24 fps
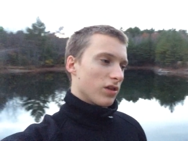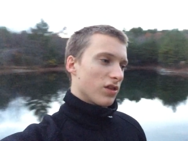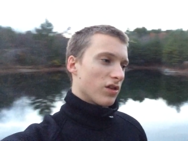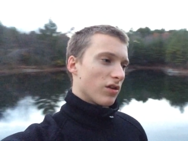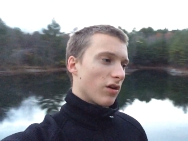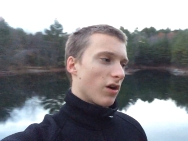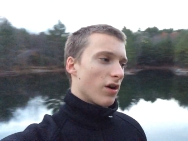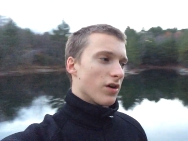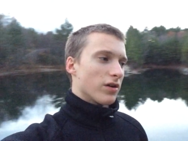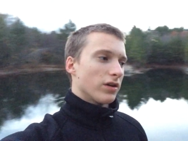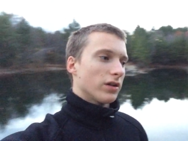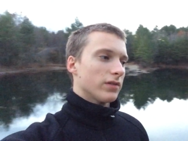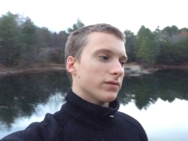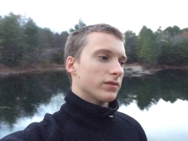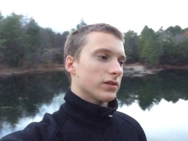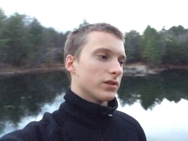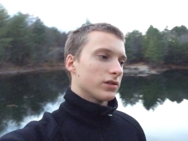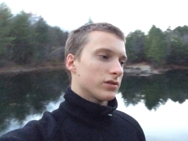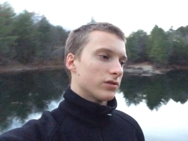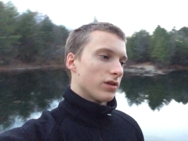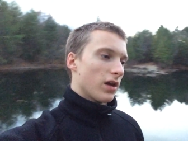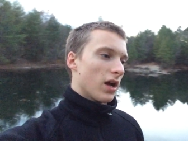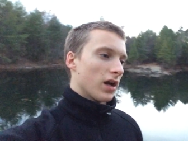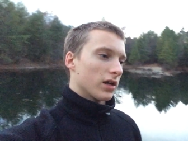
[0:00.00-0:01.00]
There are enough
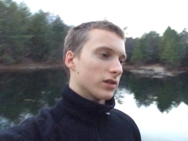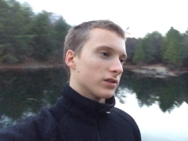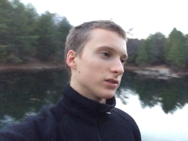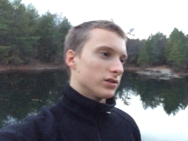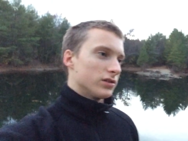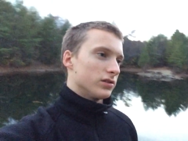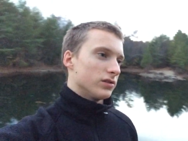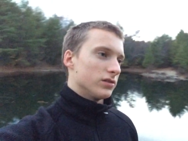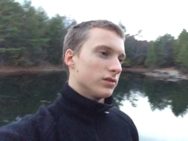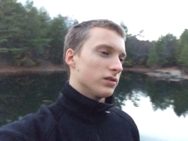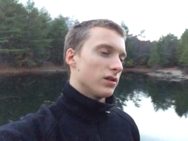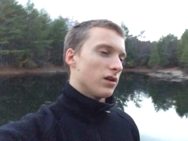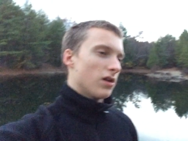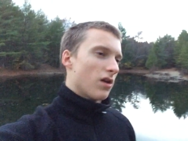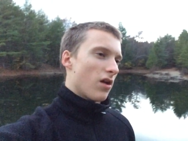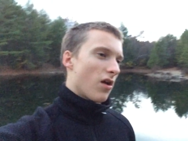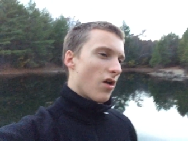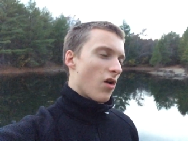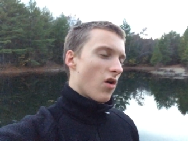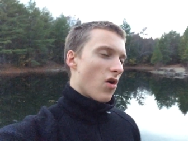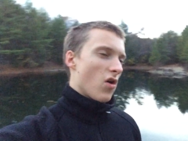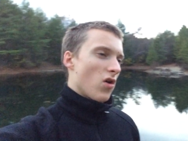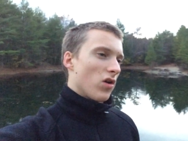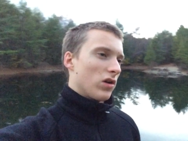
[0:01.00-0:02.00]
distractions
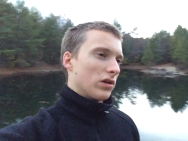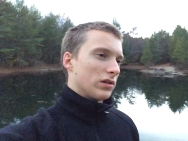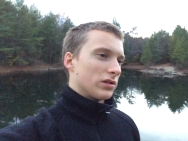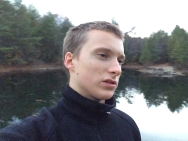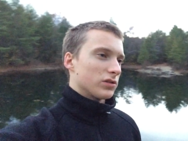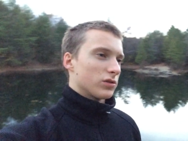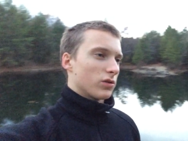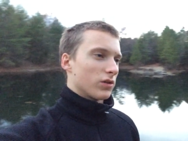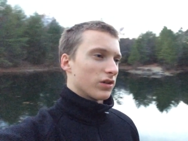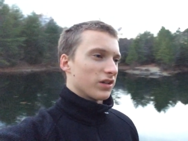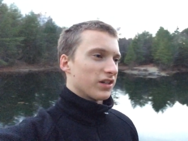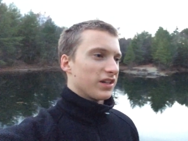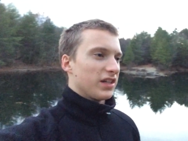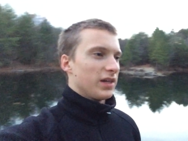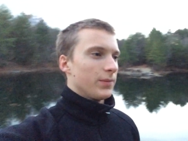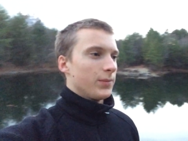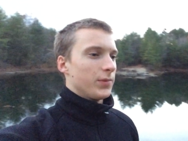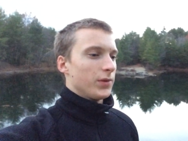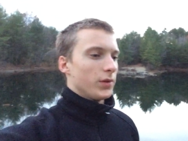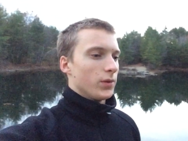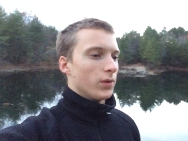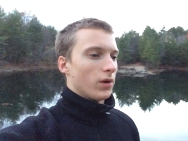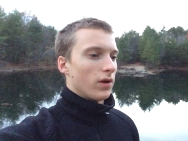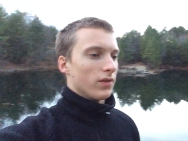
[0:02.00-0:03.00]
to sort of
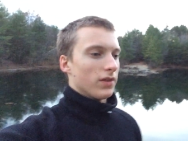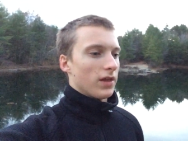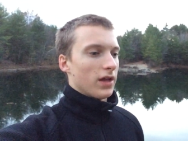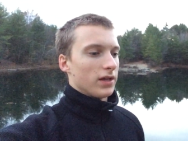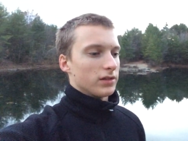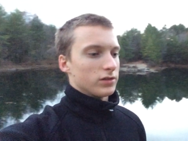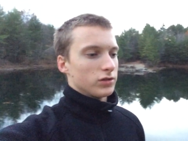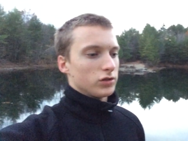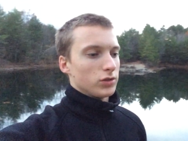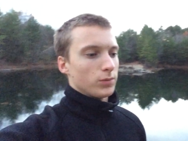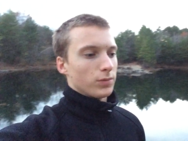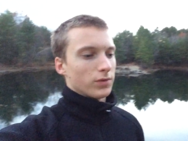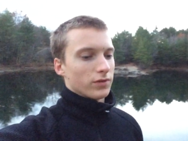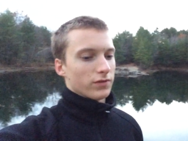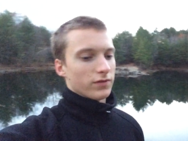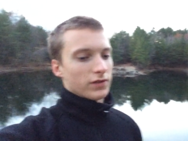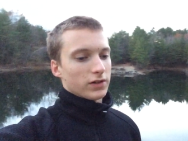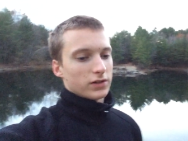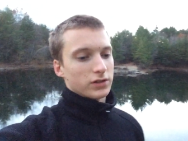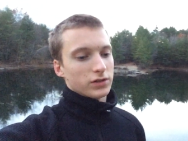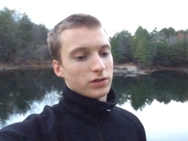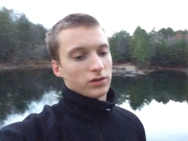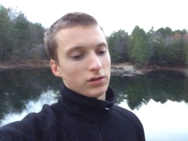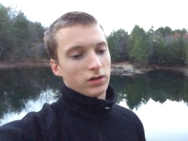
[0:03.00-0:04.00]
keep you on that
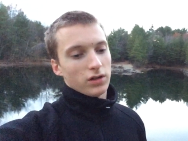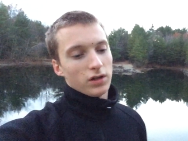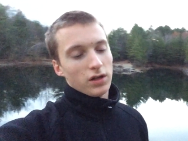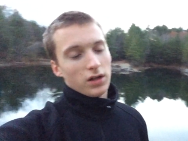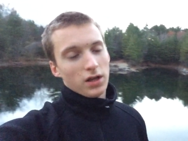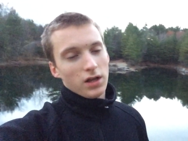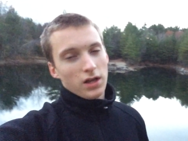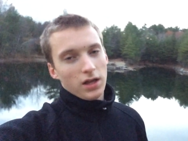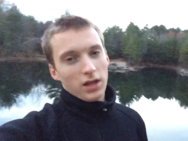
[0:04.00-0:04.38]
superficial